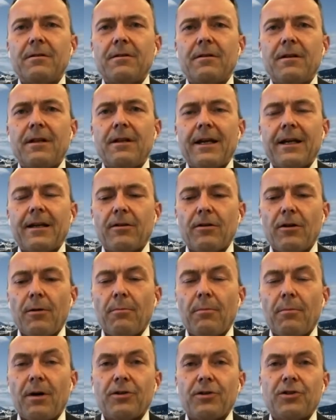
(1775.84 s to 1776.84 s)
like
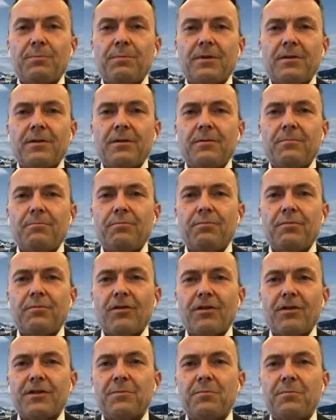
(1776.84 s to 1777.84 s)
not much, but
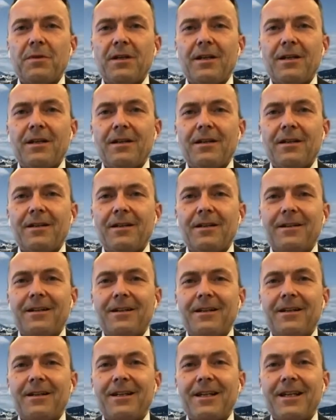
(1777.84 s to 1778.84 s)
trust me,
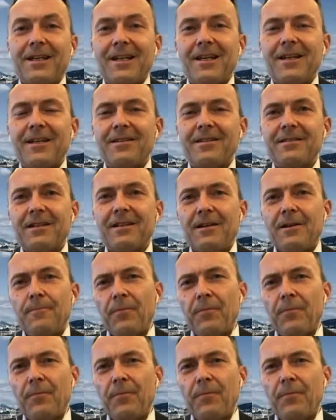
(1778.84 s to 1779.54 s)
it is.